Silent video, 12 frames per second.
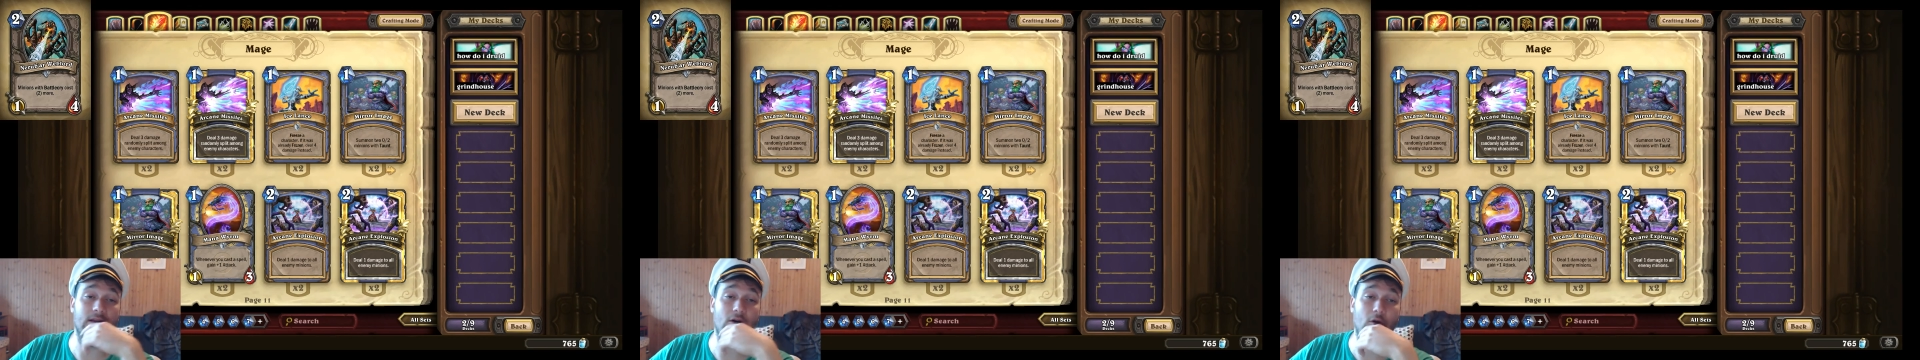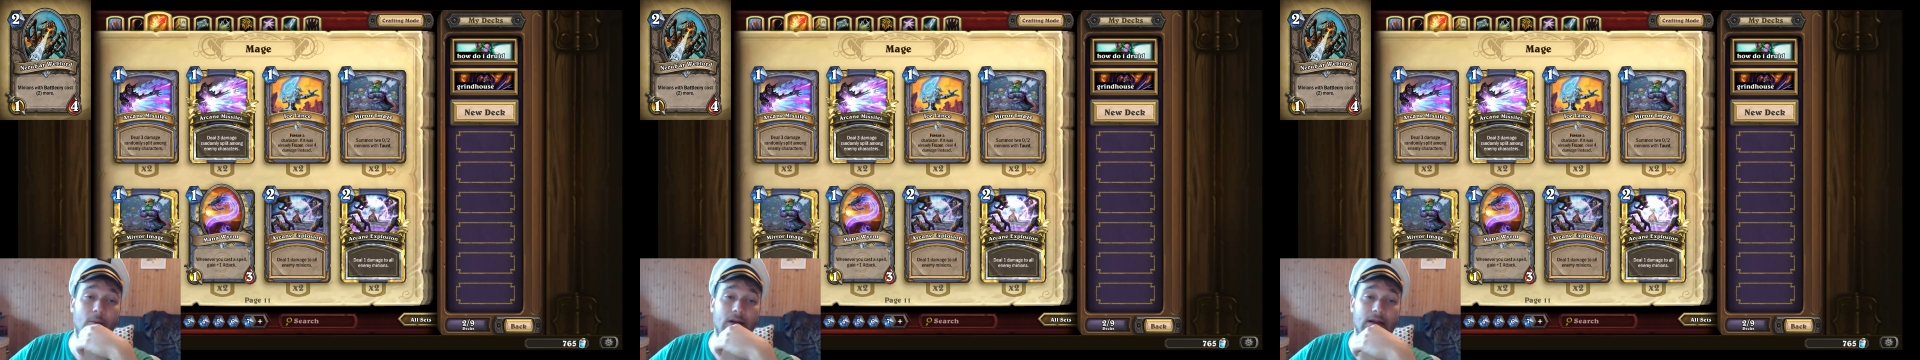
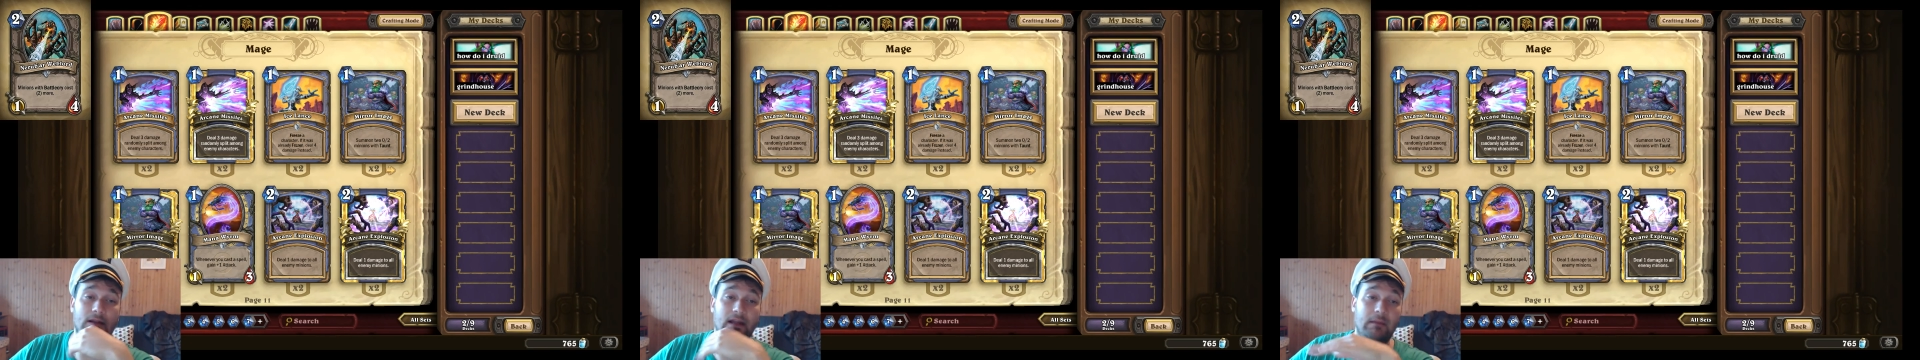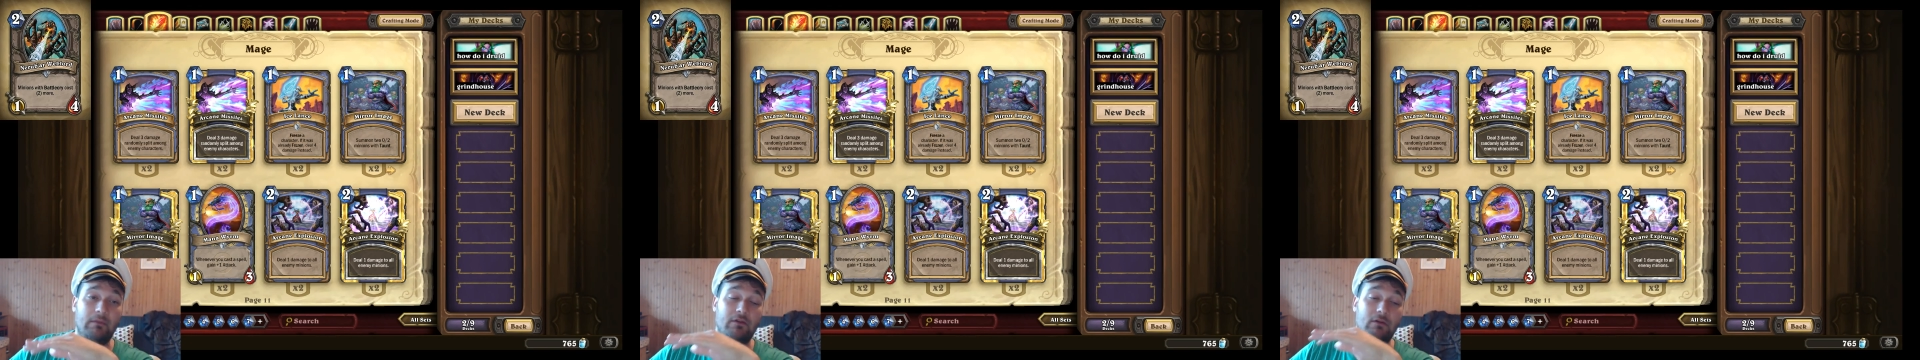opening
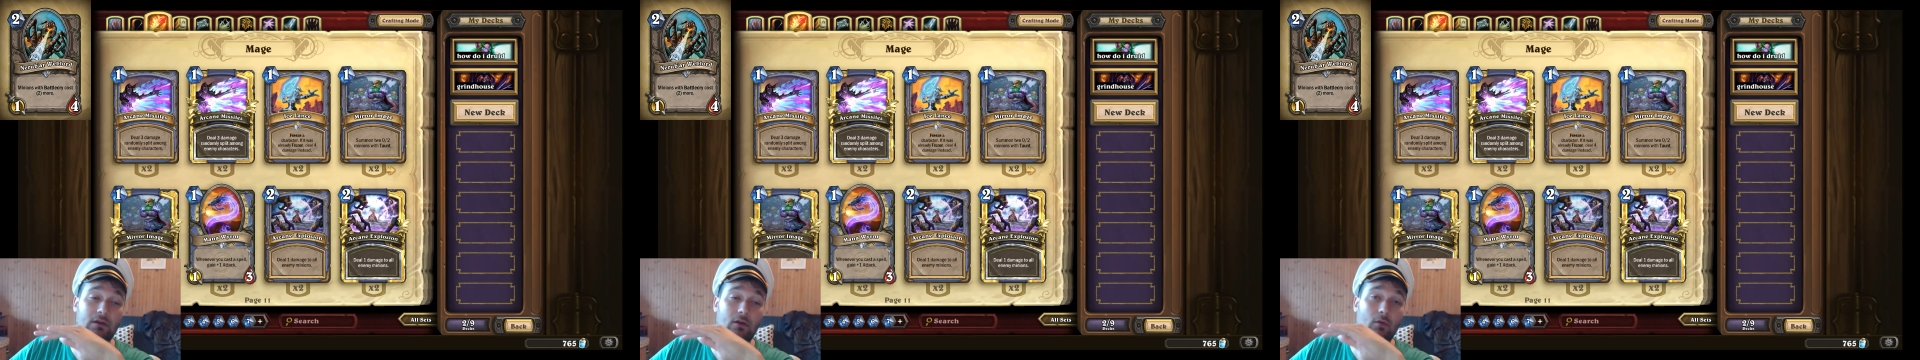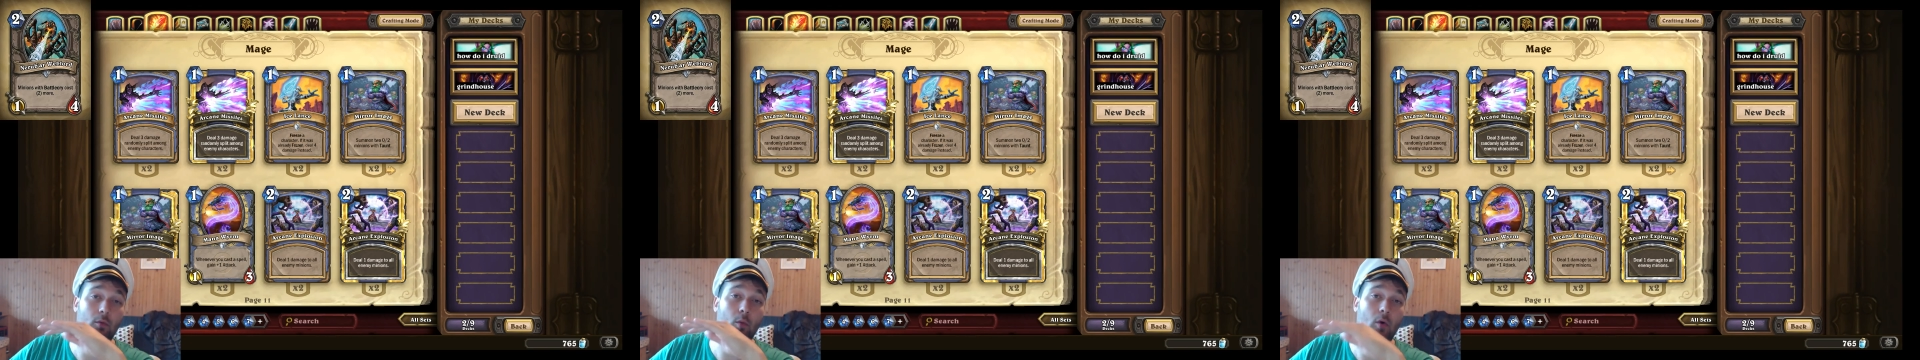game. So you
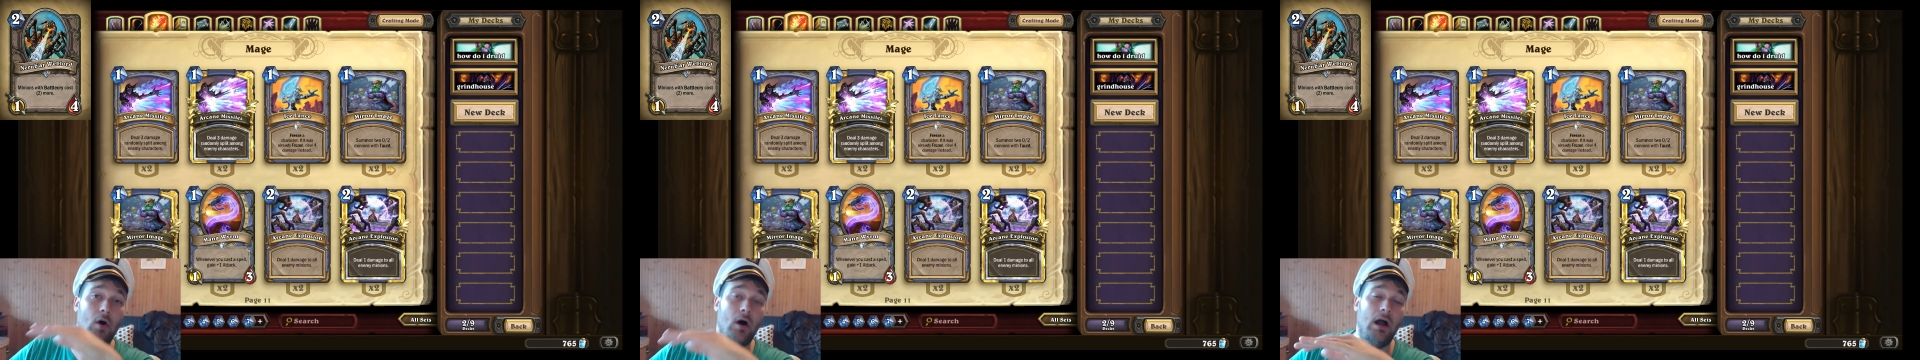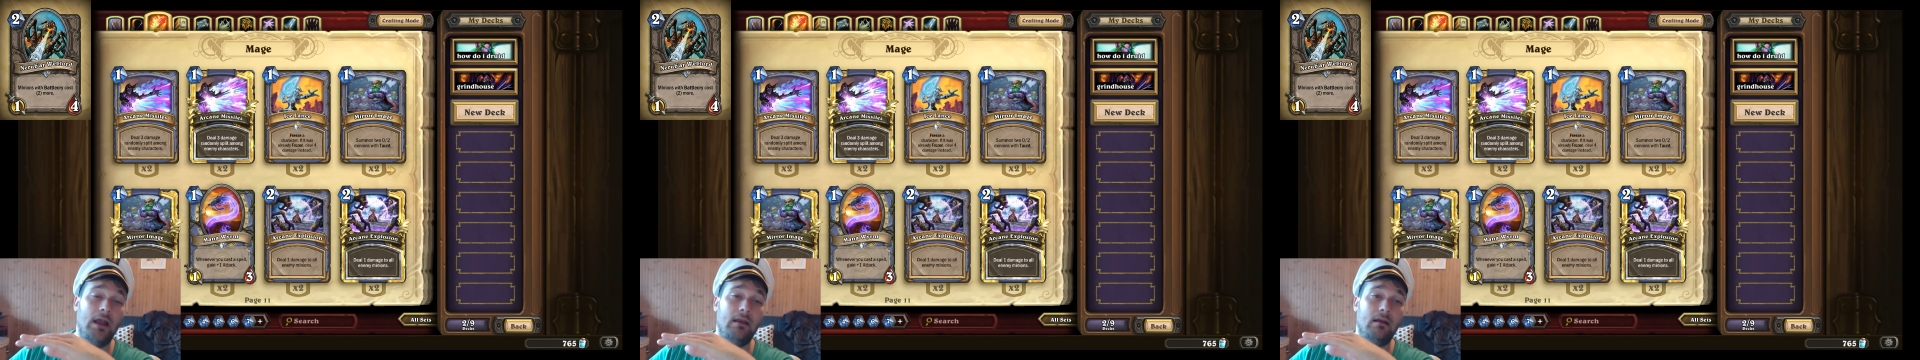
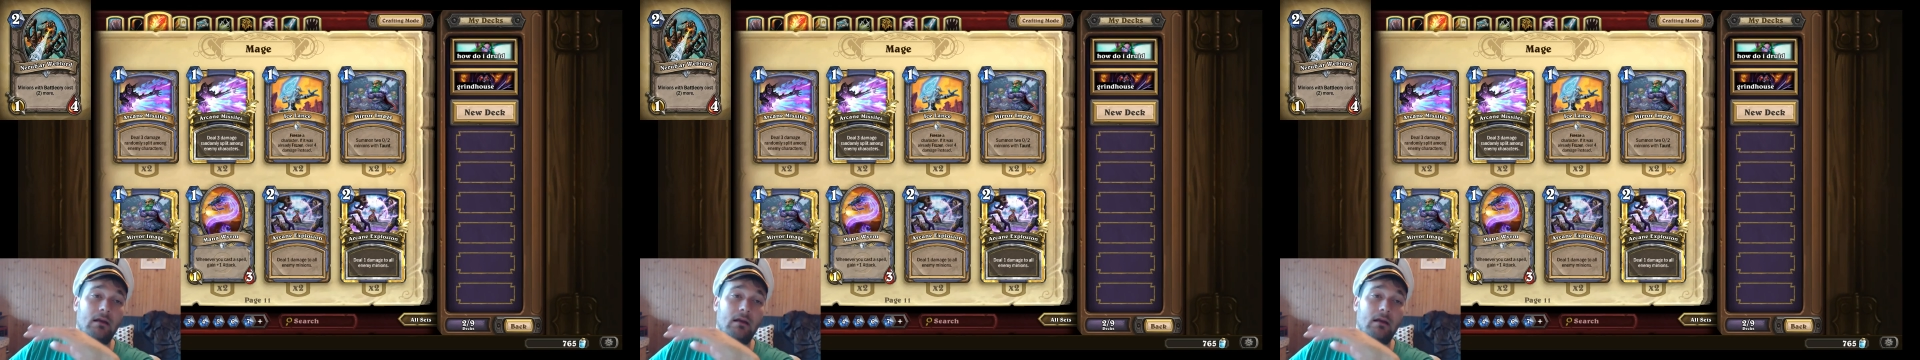want,